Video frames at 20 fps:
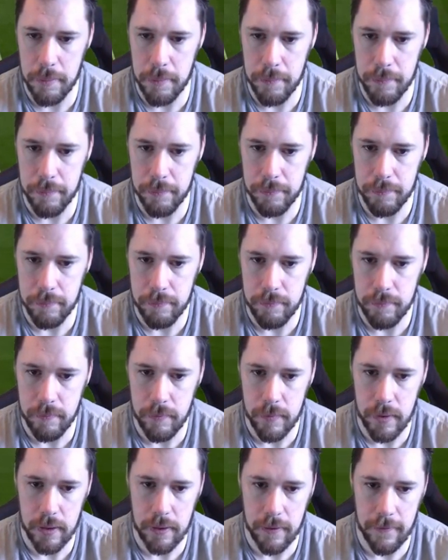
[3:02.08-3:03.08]

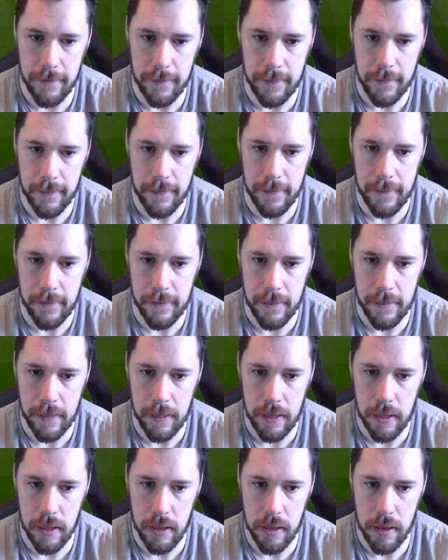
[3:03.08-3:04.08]

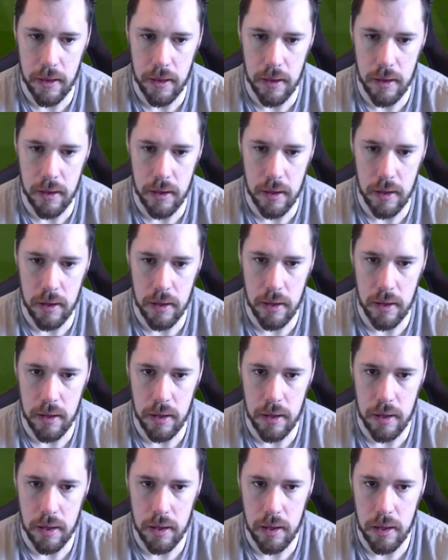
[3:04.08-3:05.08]

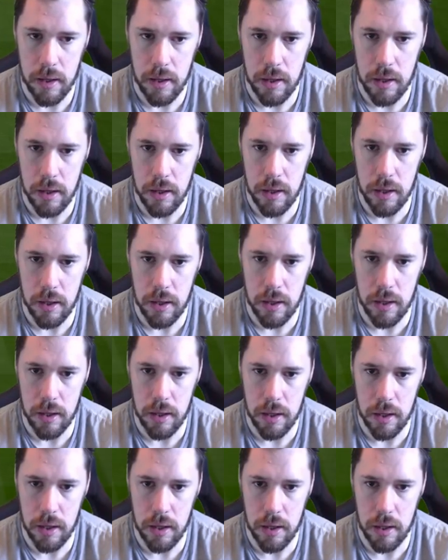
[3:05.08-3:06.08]

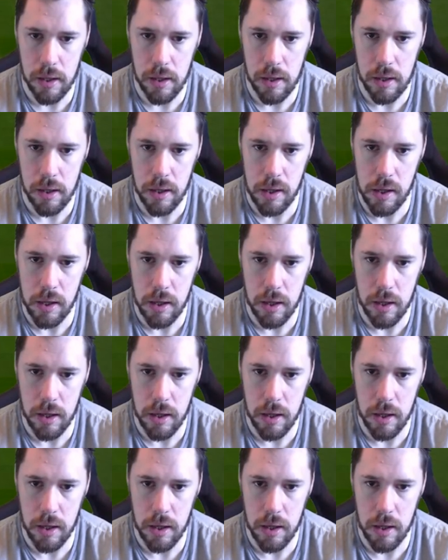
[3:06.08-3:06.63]
Nothing is said.